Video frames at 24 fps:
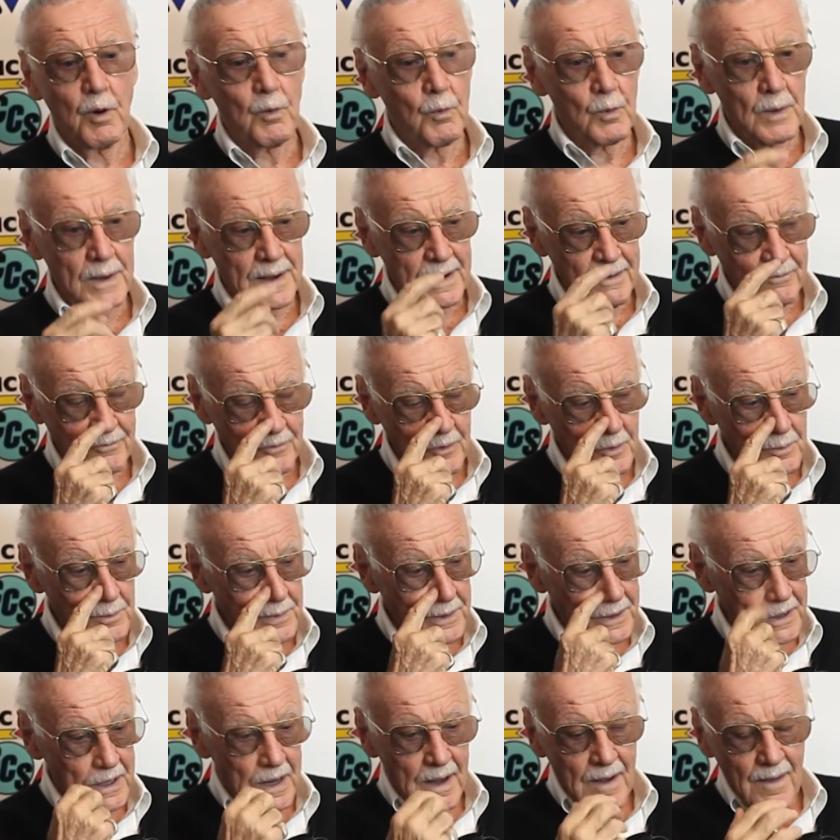or whatever,
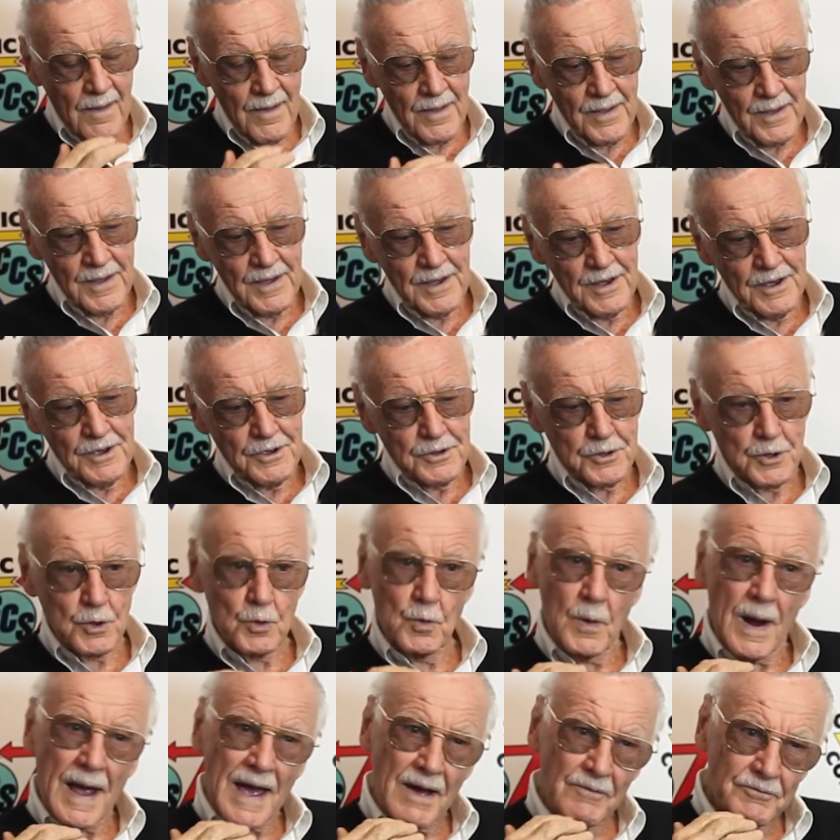but
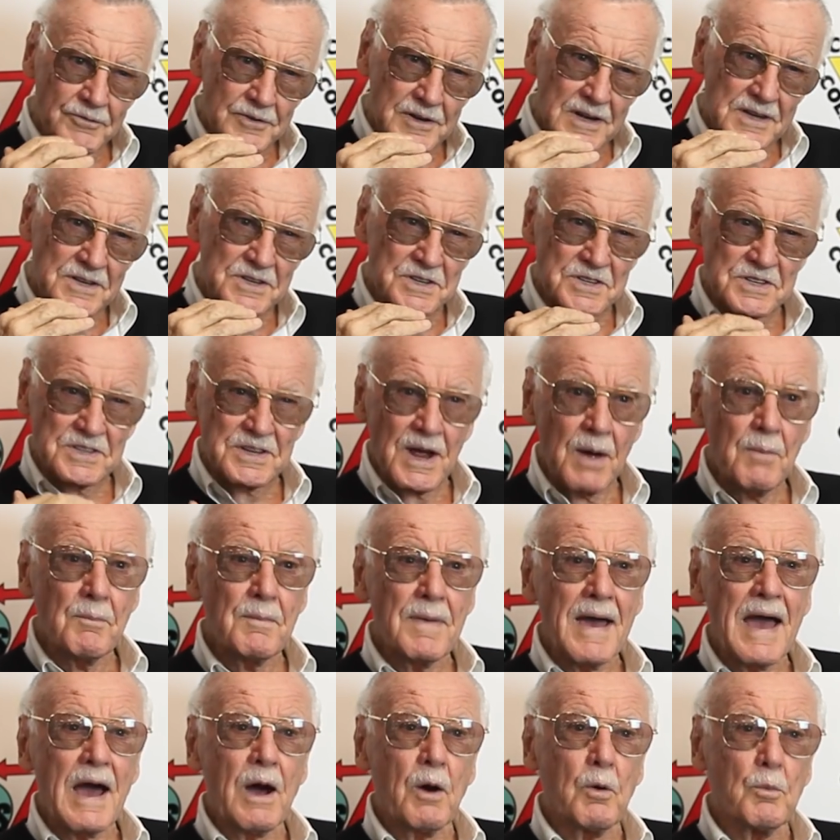you have to
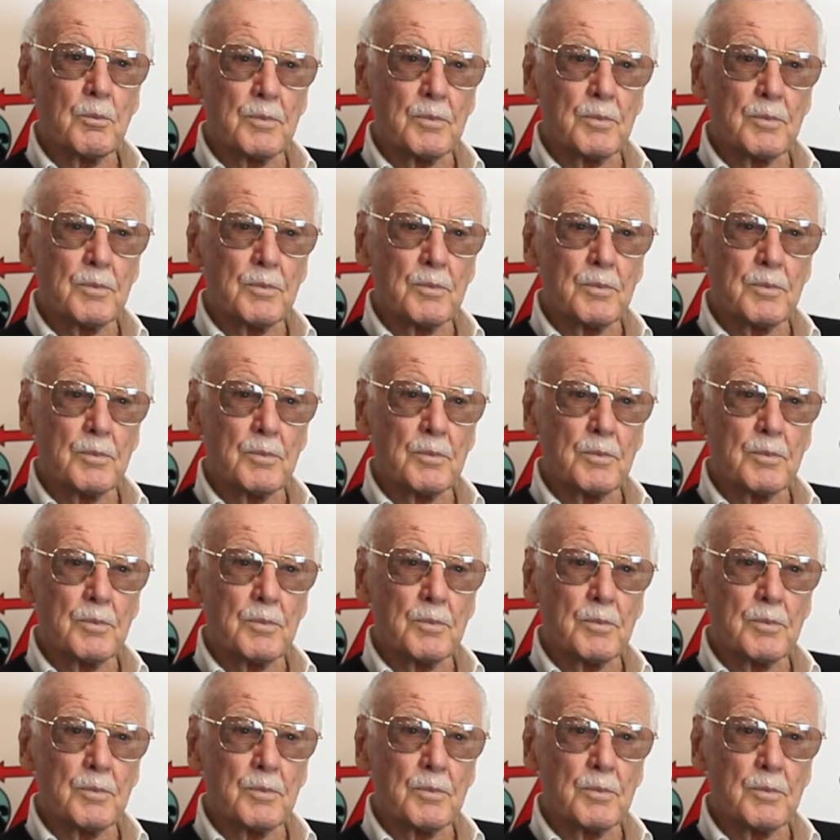somehow